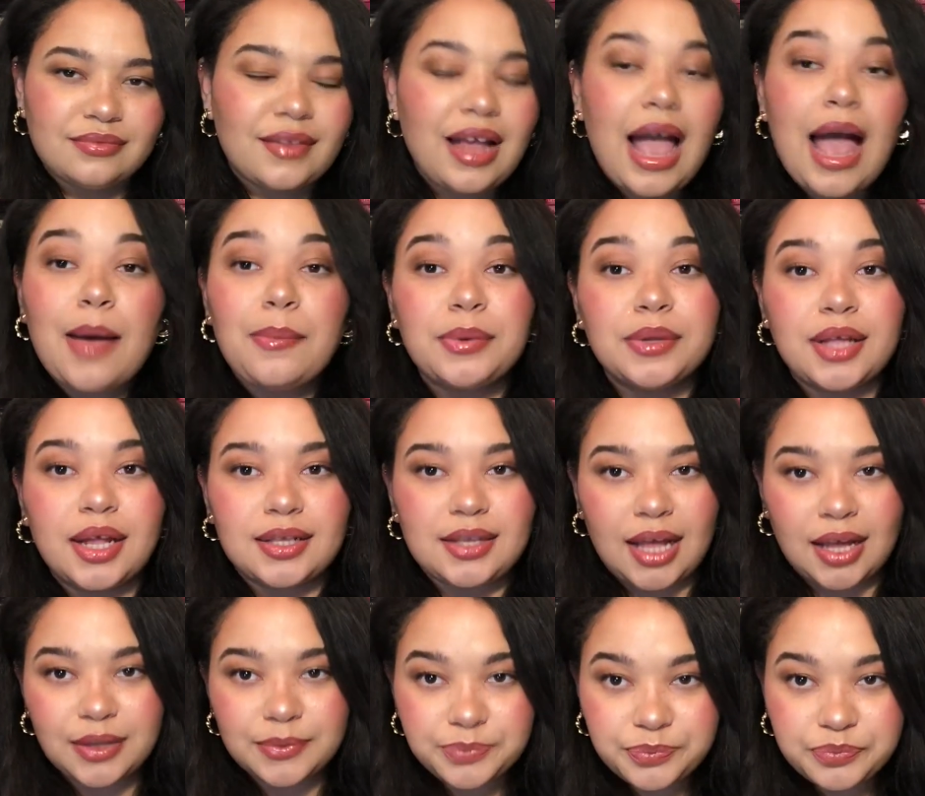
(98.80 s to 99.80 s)
happen like
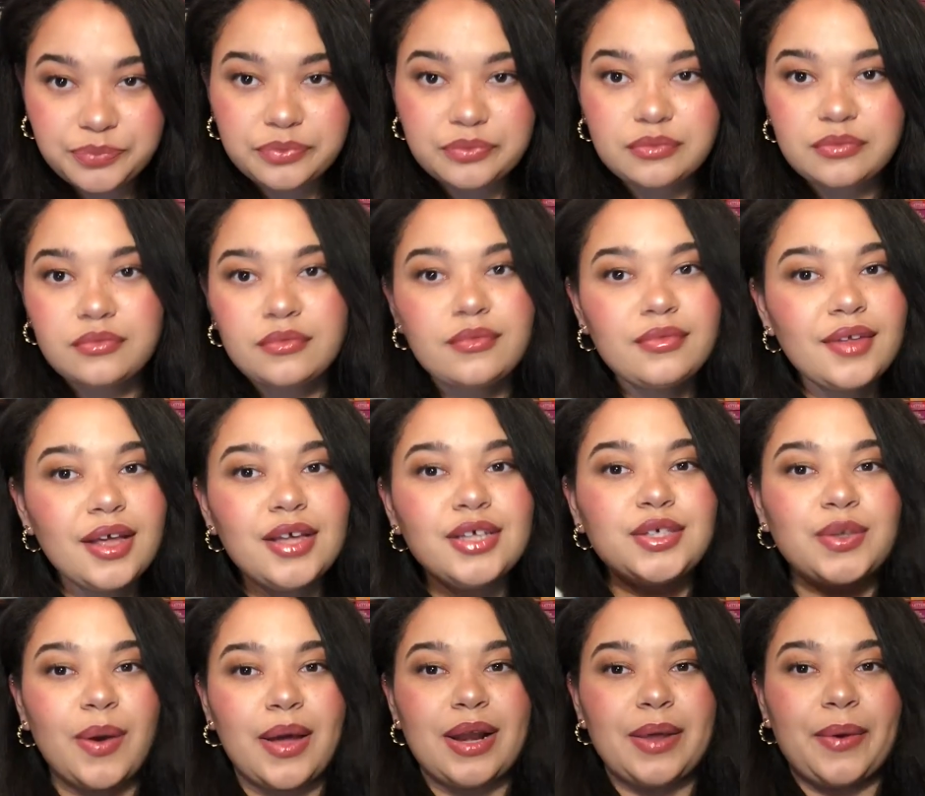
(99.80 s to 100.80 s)
that.
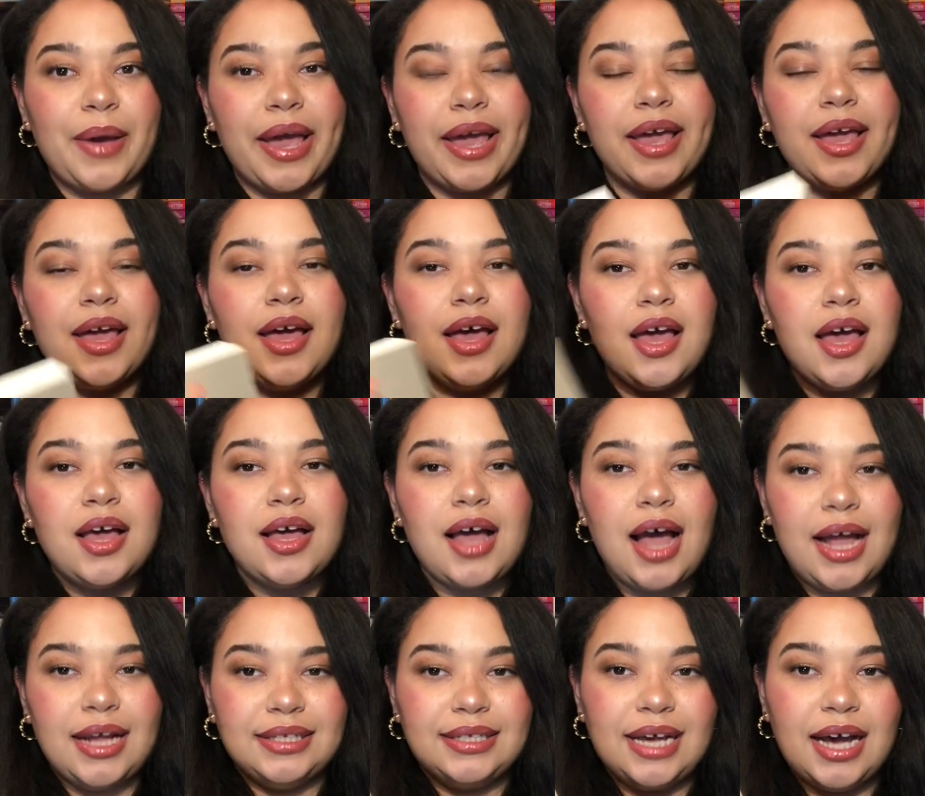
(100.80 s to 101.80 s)
So anyway,
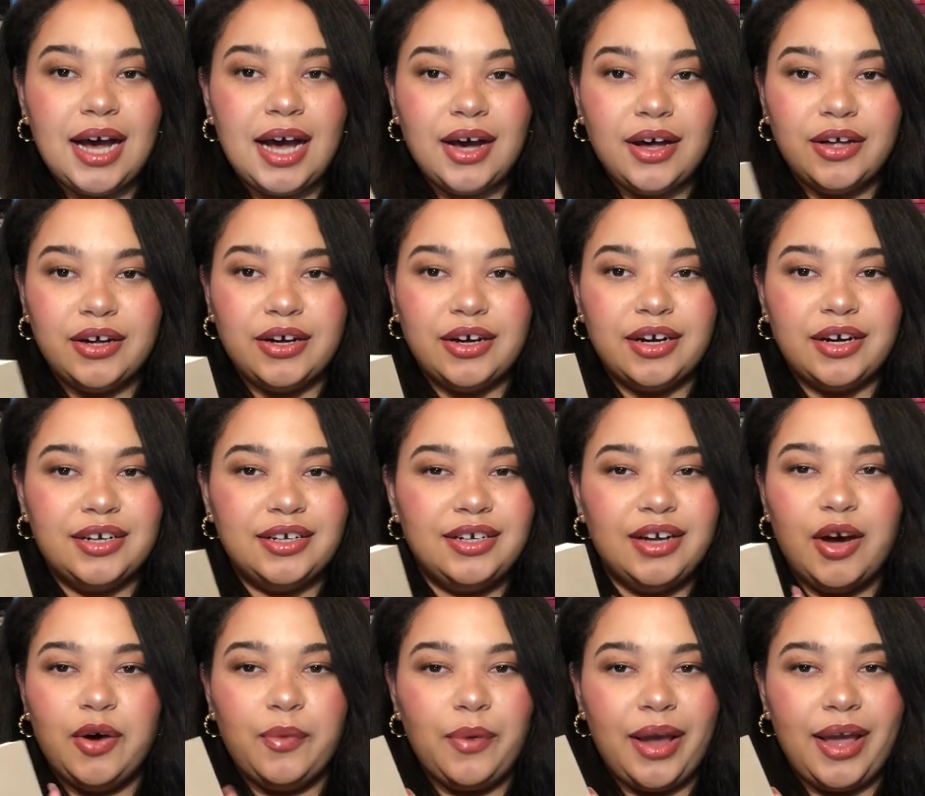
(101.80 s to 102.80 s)
I tell her,
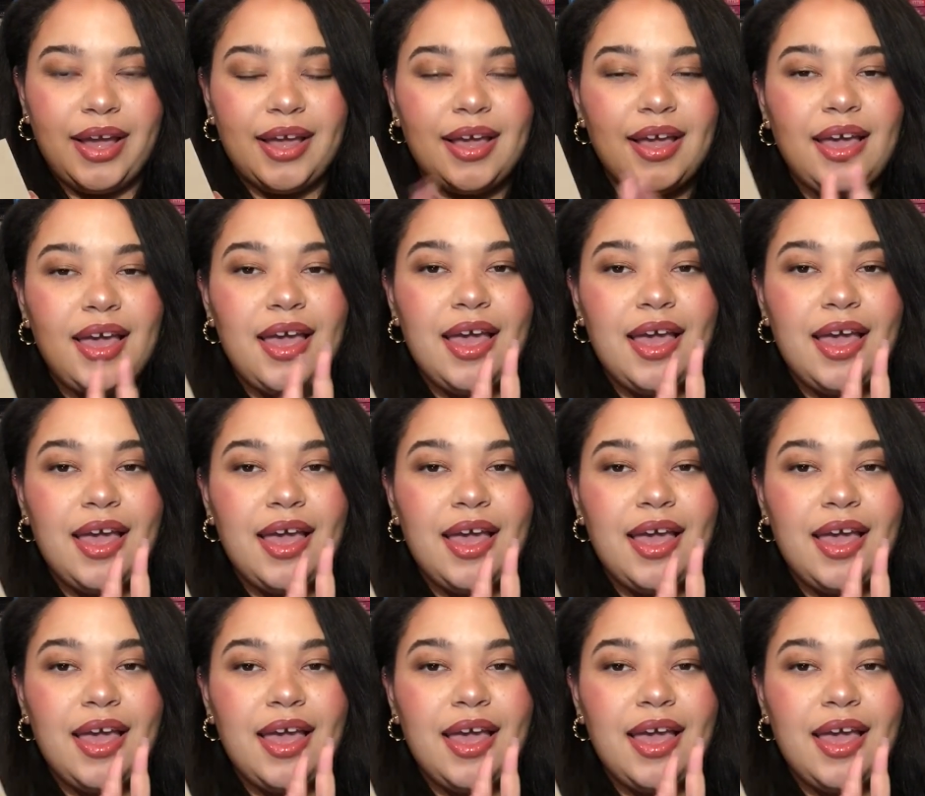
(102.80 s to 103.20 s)
no way.